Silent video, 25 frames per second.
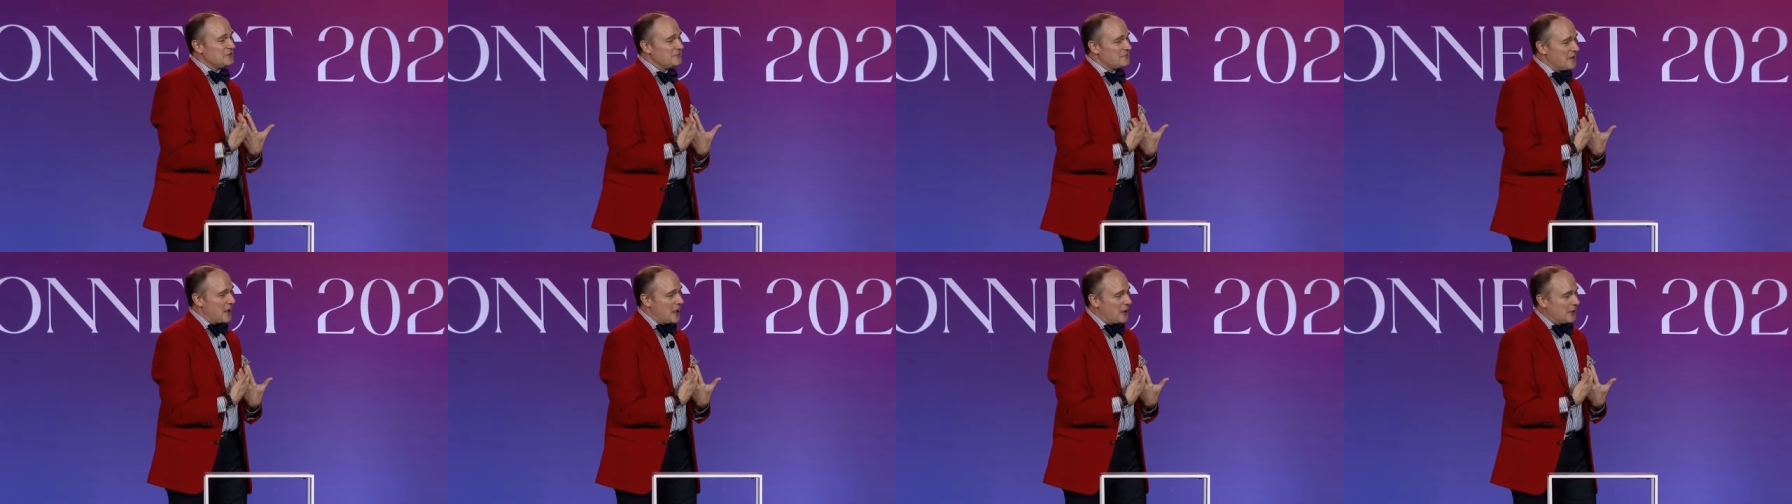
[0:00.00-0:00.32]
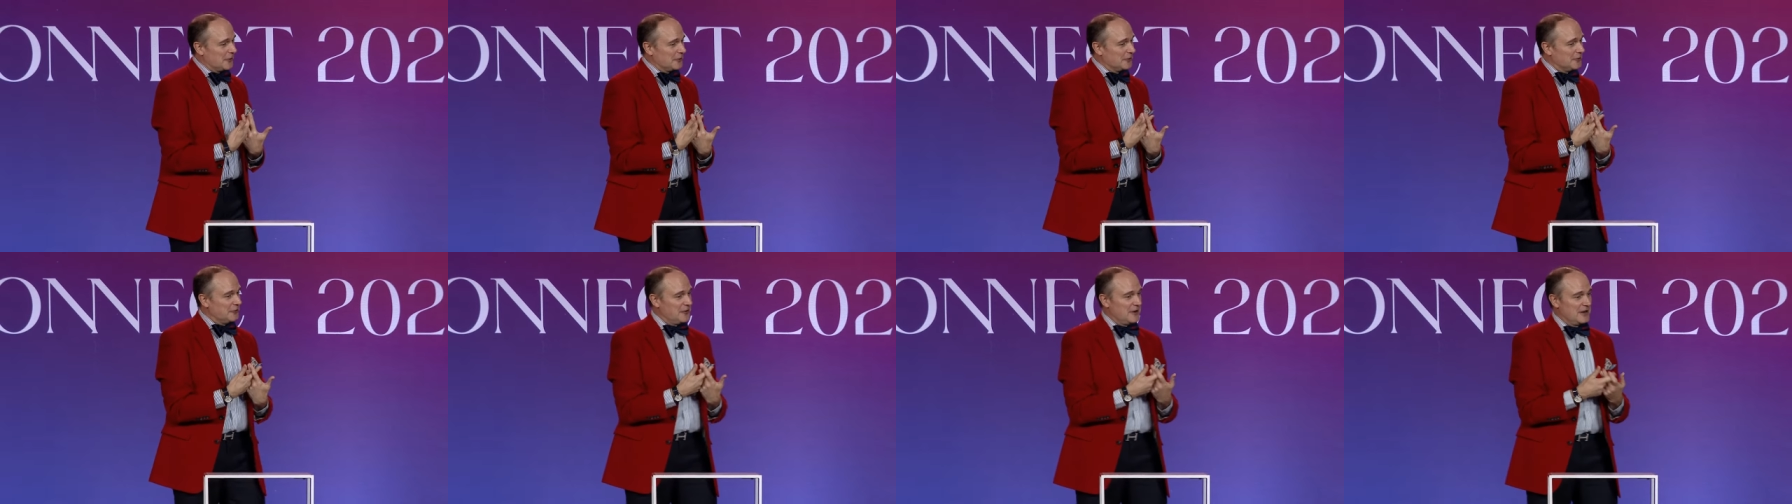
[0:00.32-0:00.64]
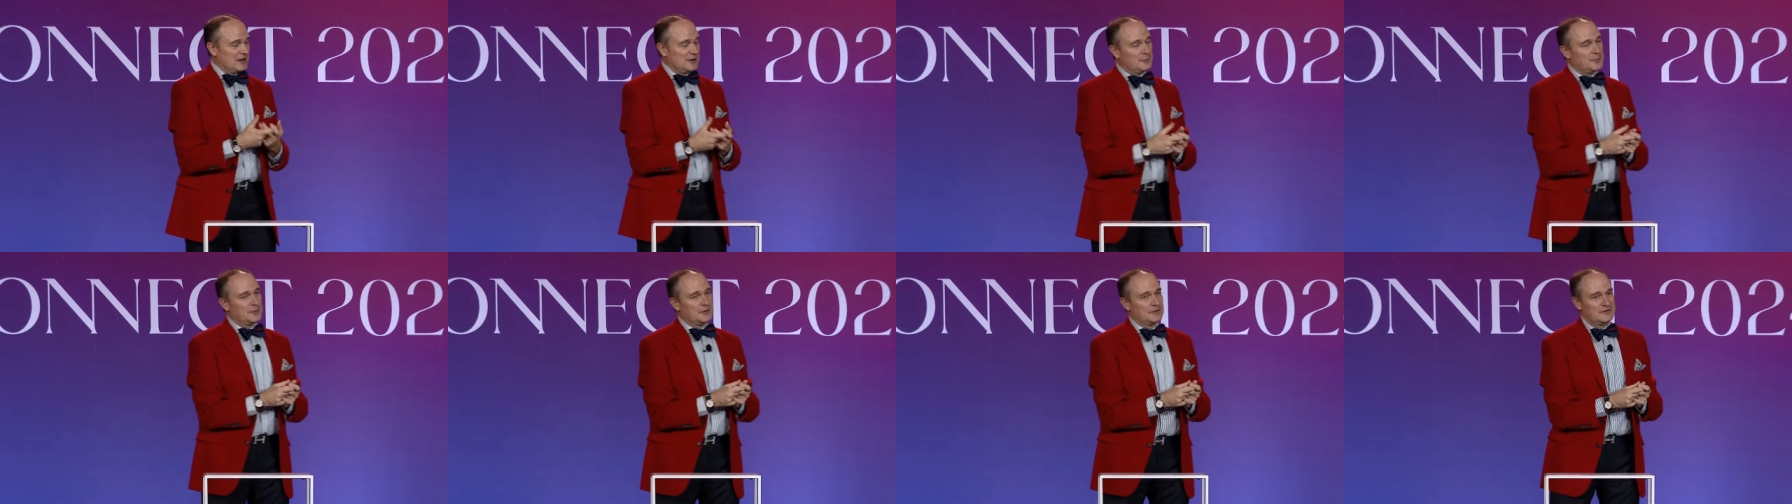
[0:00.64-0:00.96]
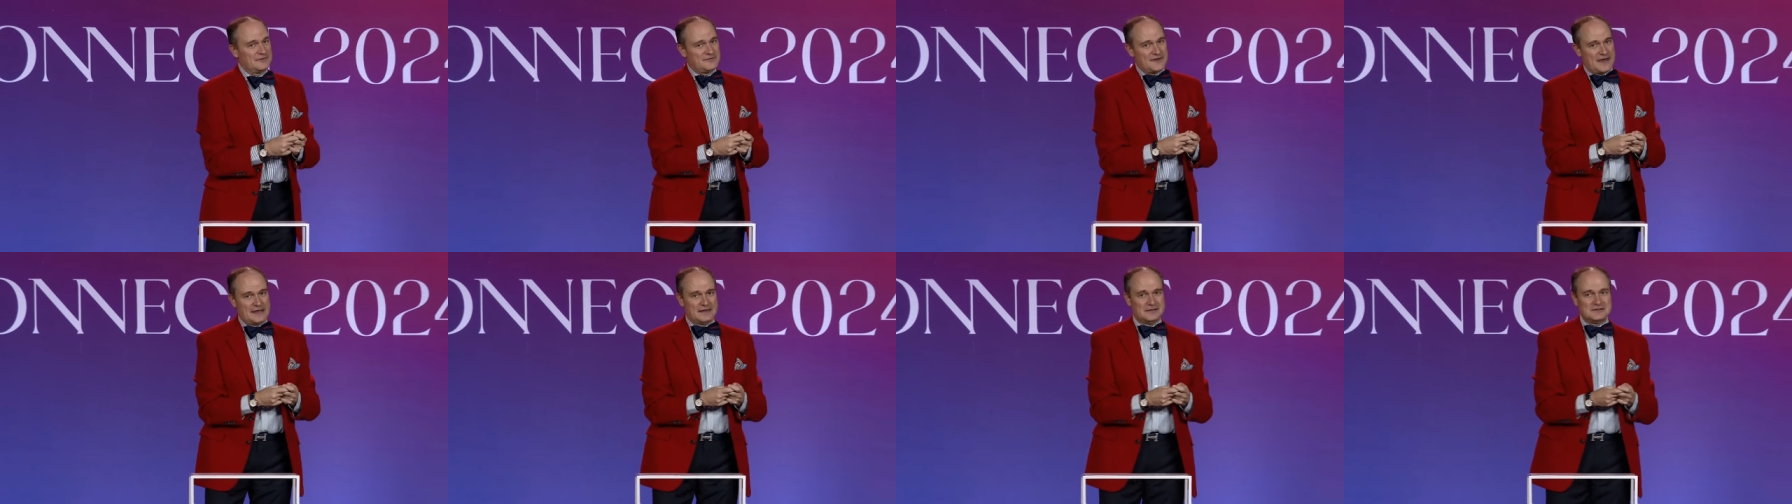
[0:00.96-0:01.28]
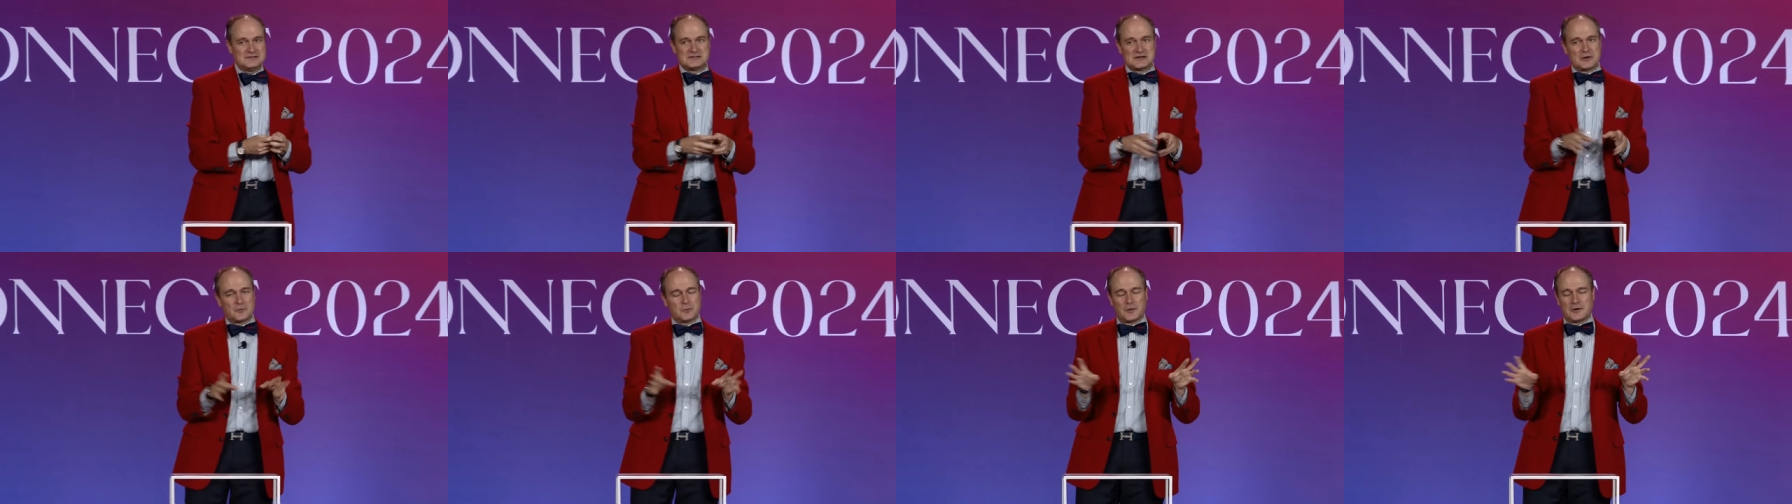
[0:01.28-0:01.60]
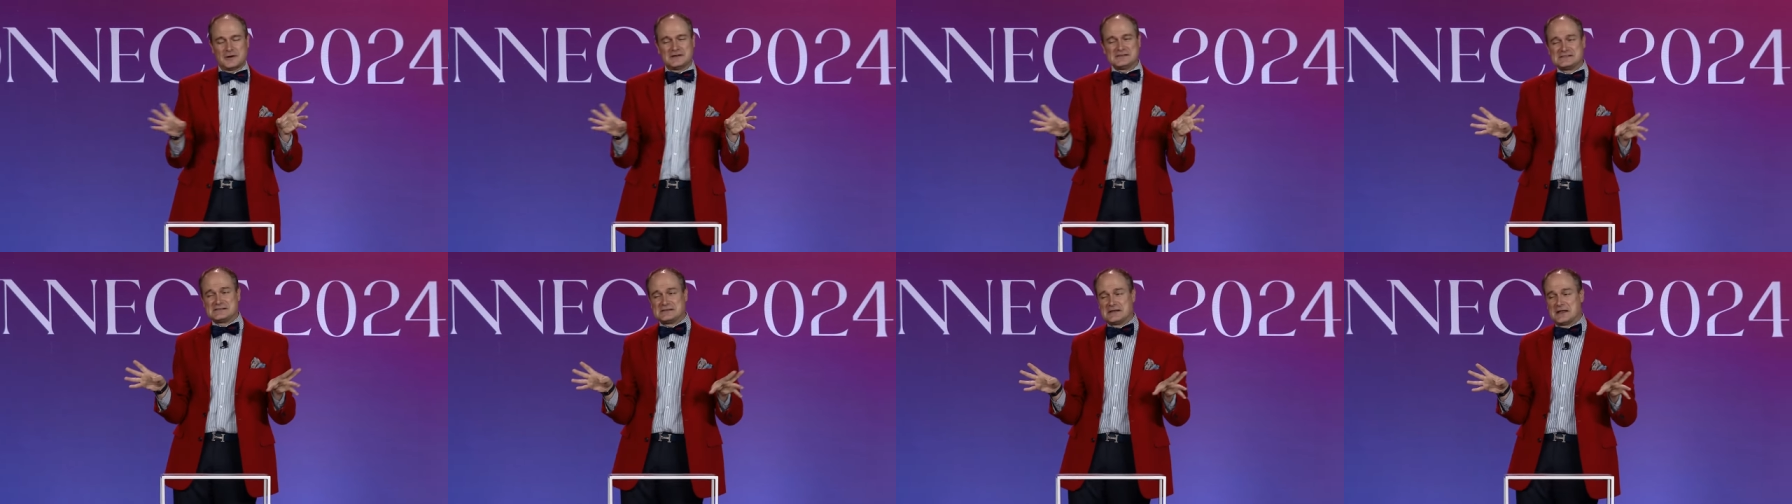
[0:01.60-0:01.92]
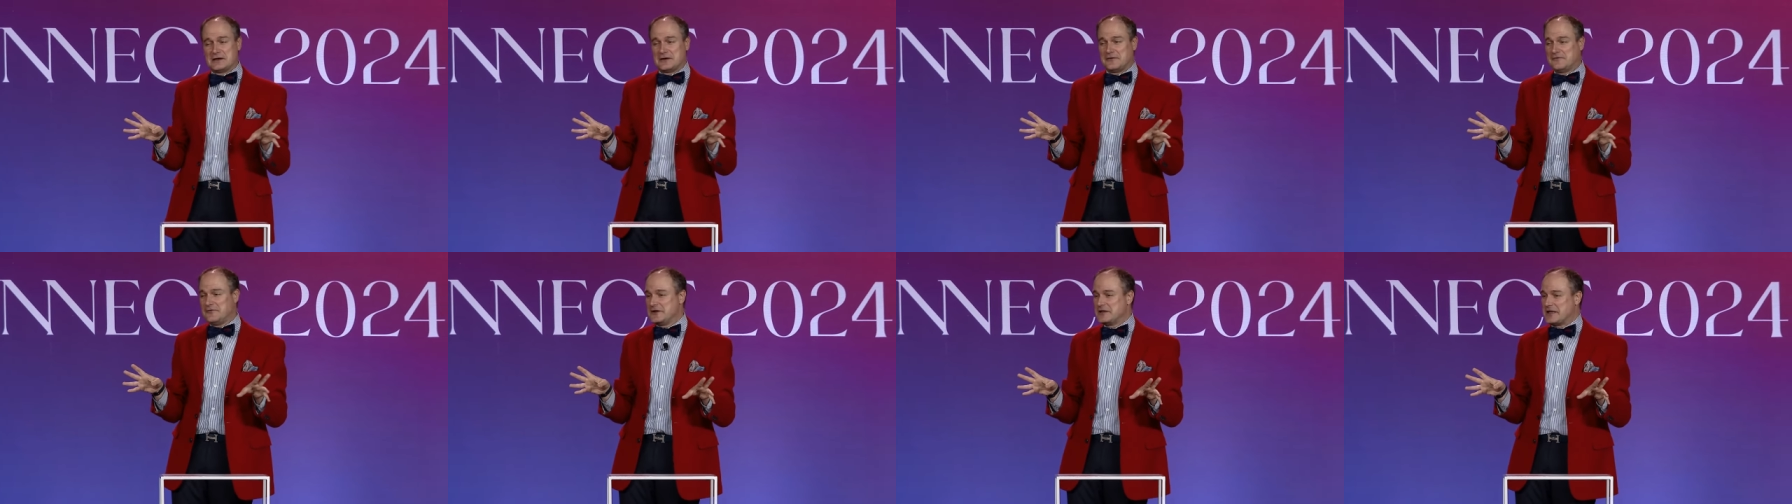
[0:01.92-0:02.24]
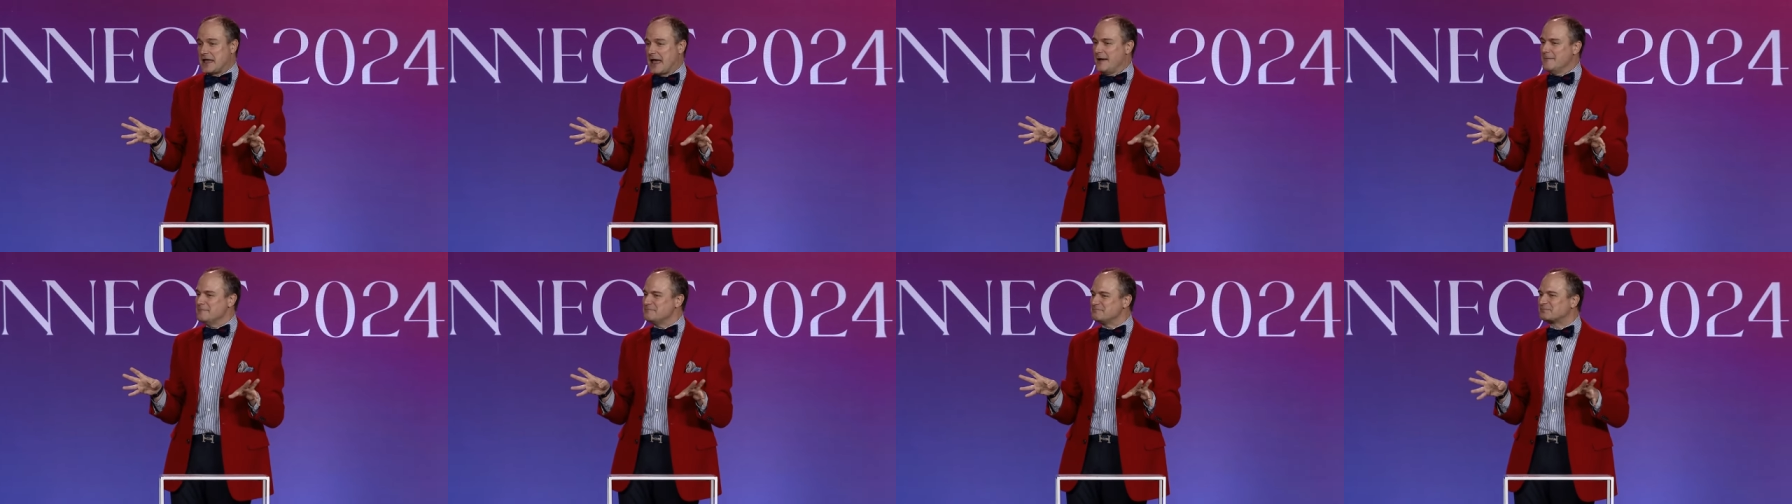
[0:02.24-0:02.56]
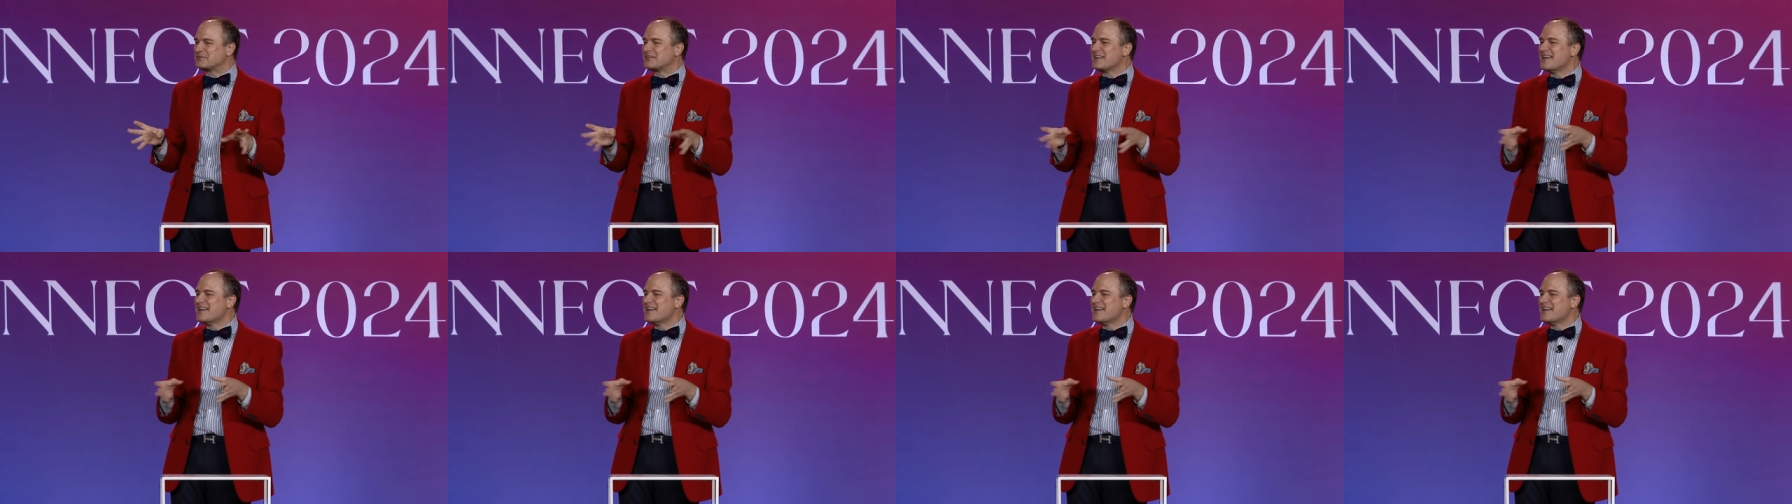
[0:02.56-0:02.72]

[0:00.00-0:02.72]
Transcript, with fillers: of our incredible event, don't worry, it's not over yet,